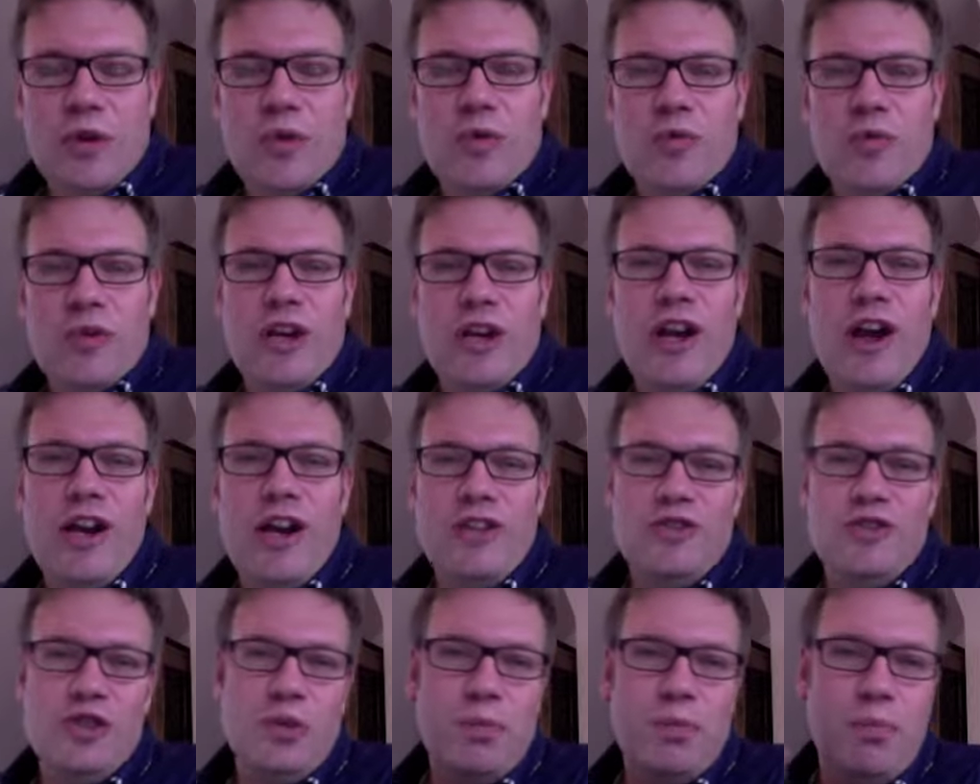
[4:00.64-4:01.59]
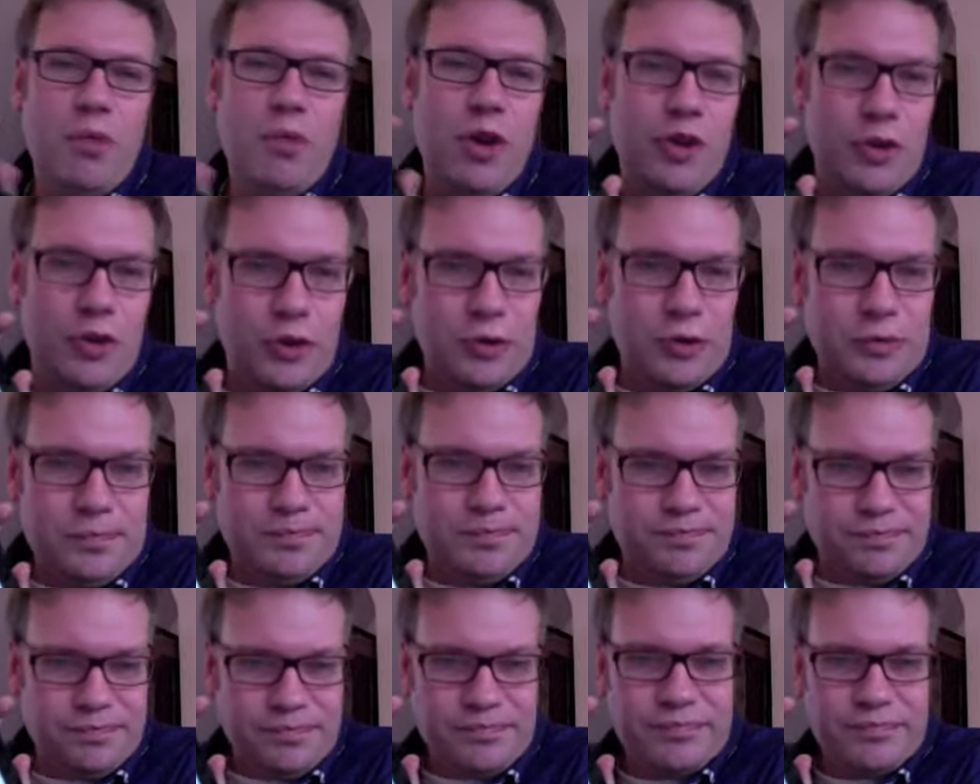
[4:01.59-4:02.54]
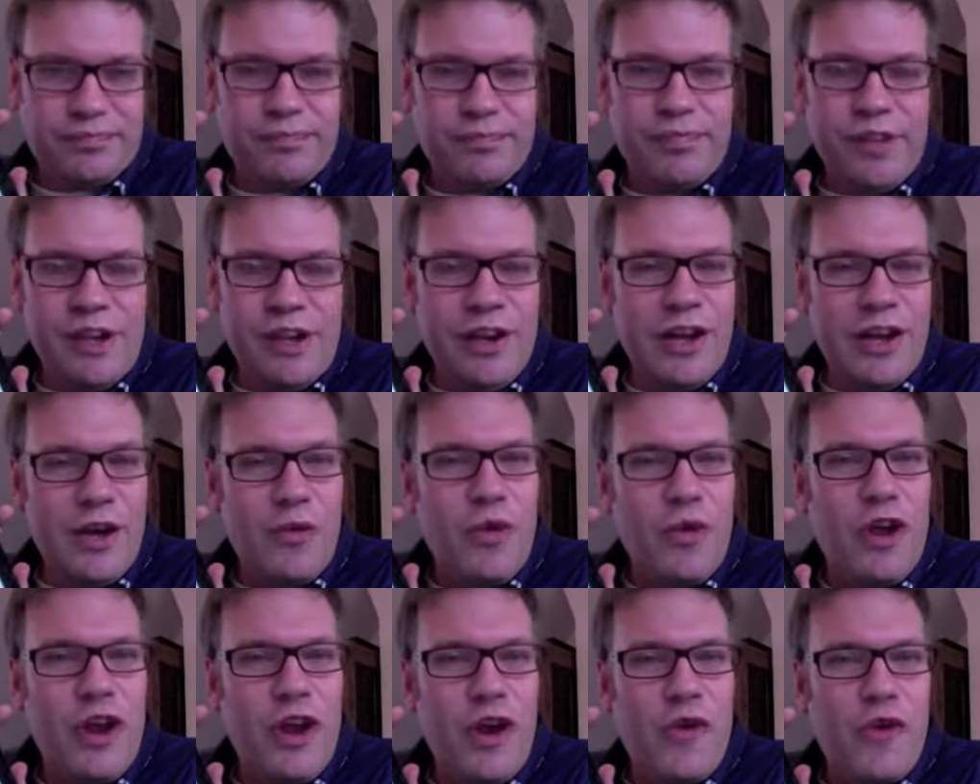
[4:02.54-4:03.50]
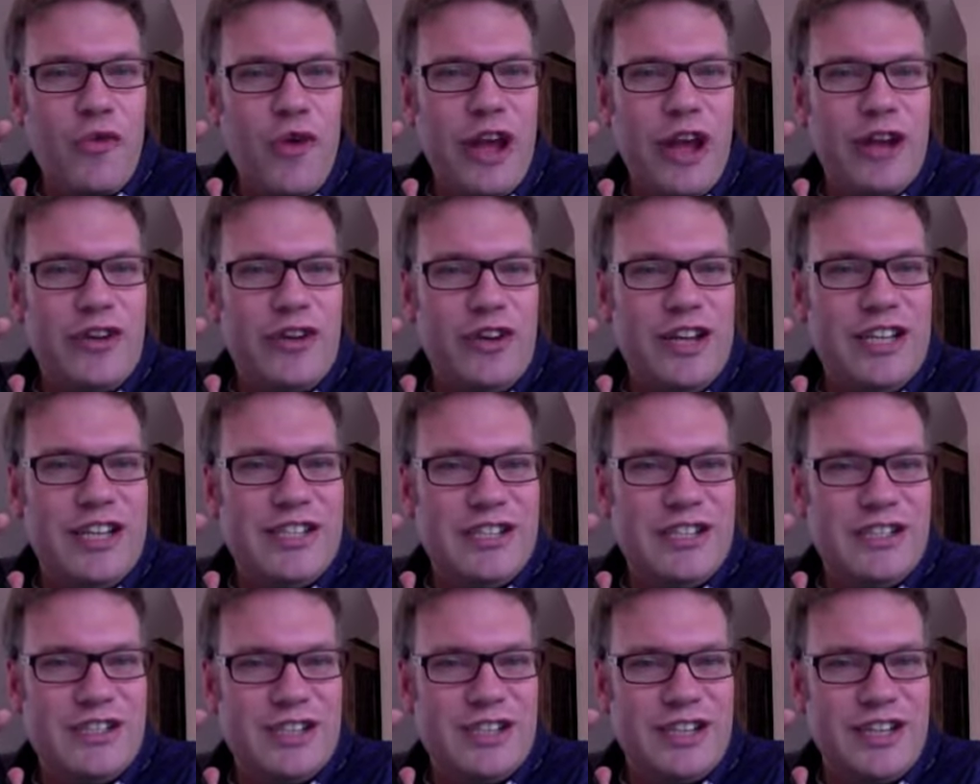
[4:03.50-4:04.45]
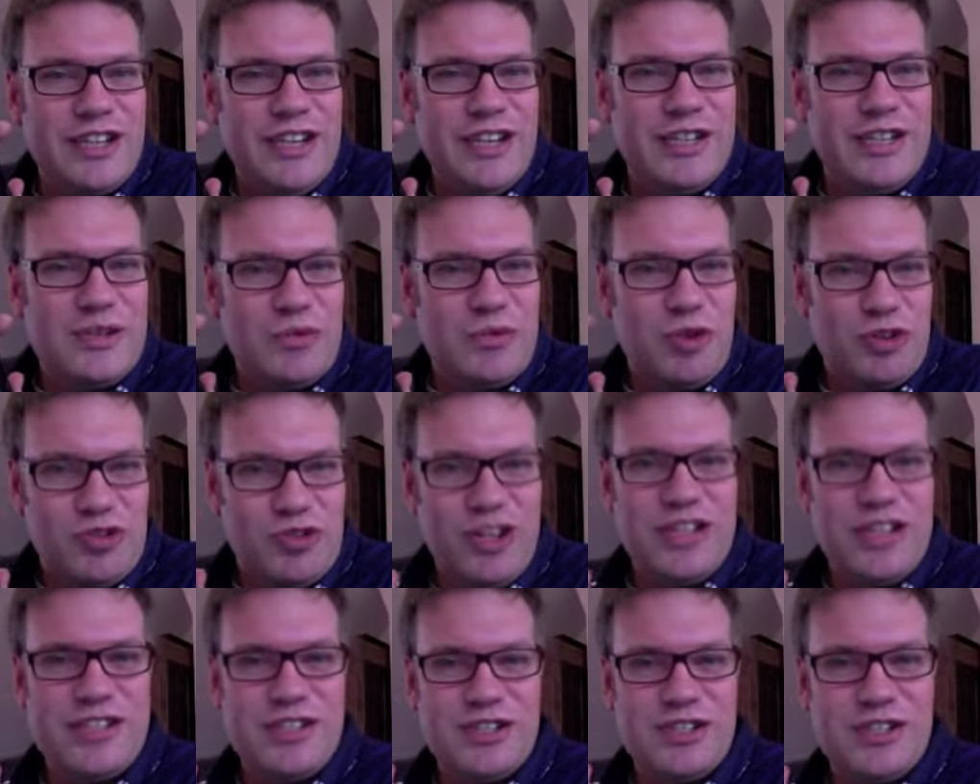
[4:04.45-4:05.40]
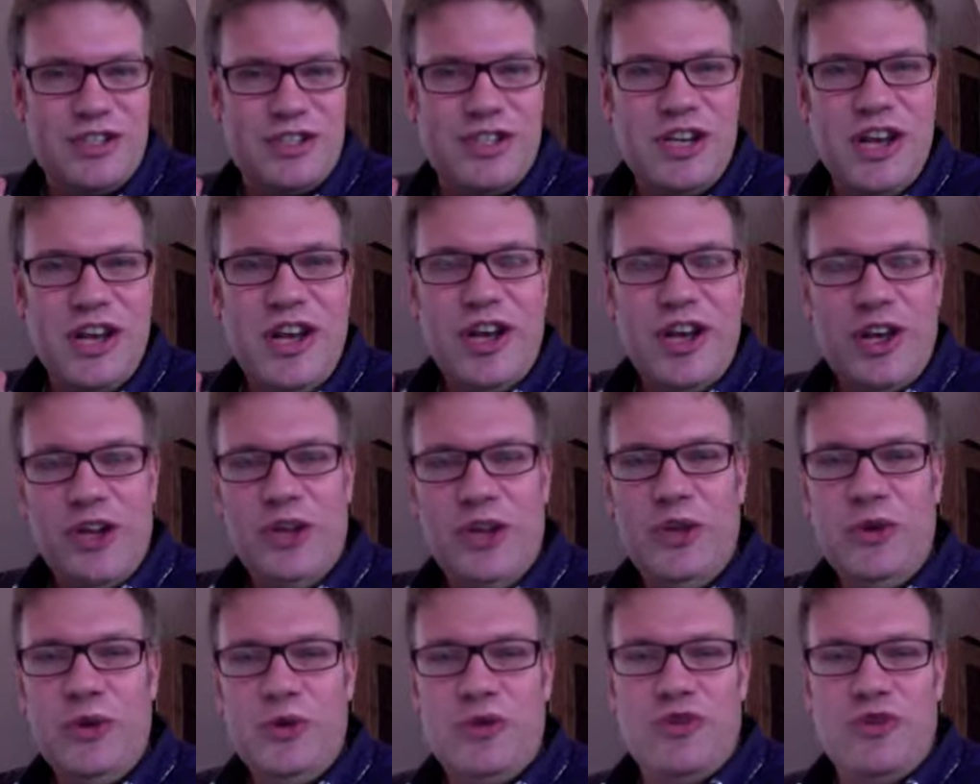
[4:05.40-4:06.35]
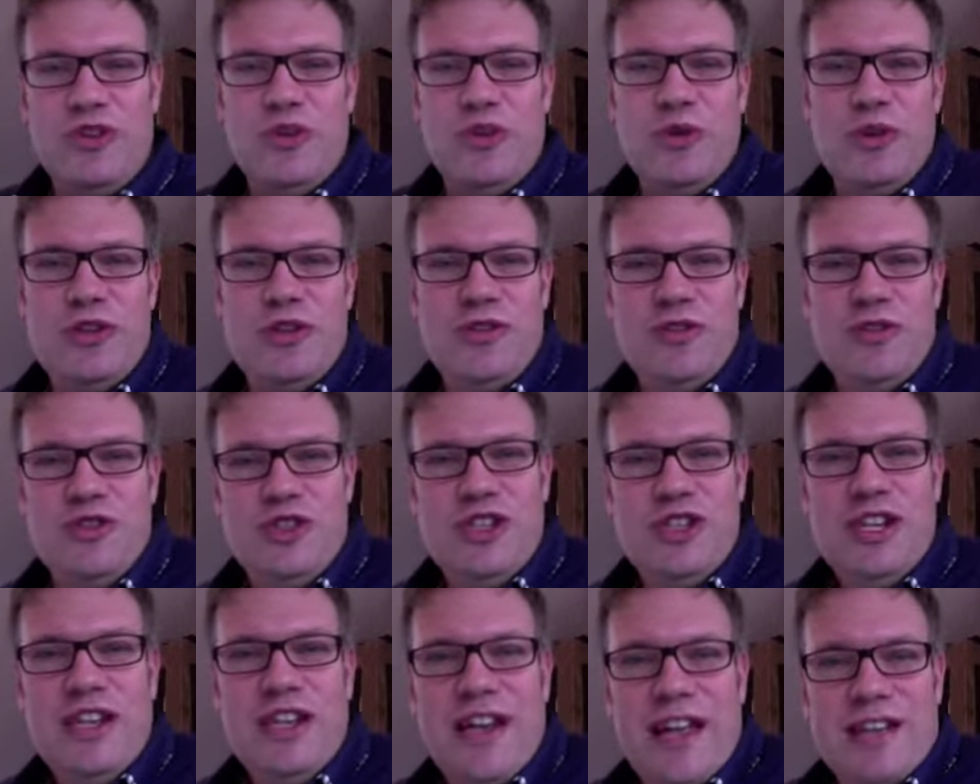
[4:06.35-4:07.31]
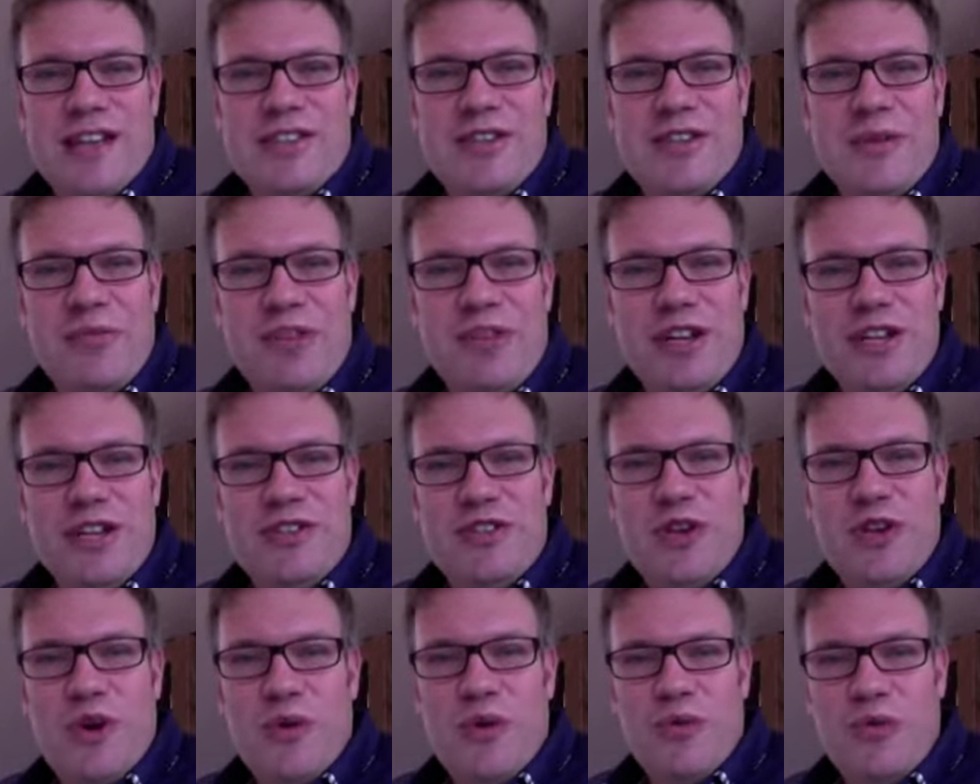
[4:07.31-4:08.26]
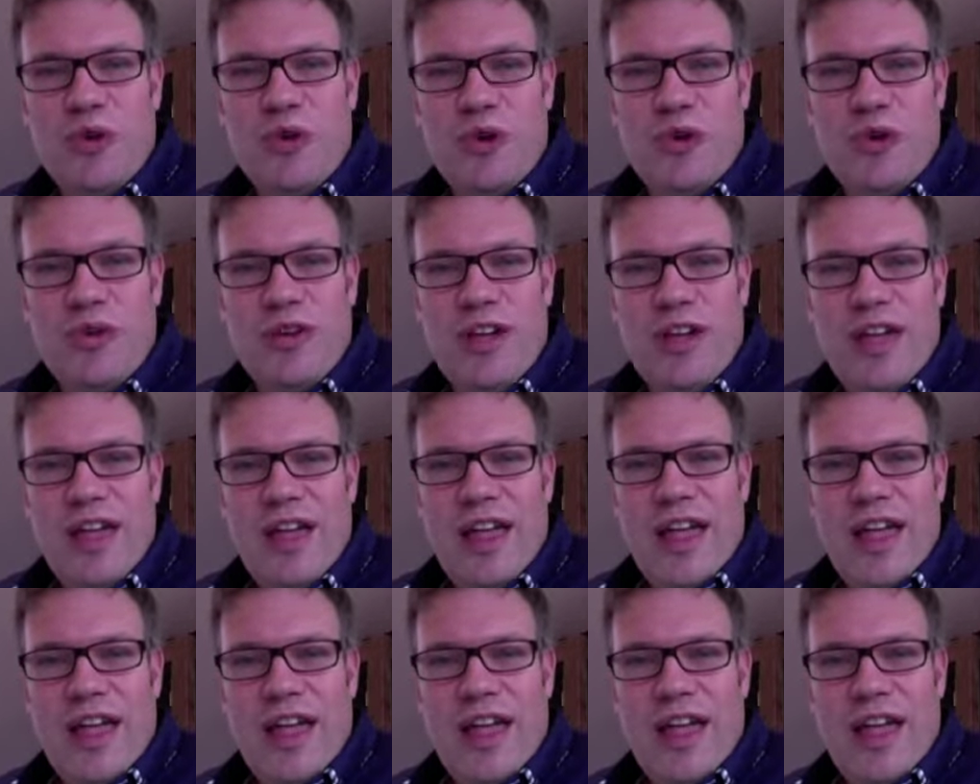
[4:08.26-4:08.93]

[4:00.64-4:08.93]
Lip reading: regarding to the model, like, what are recognition techniques, what testers use in order to see that something is going wrong?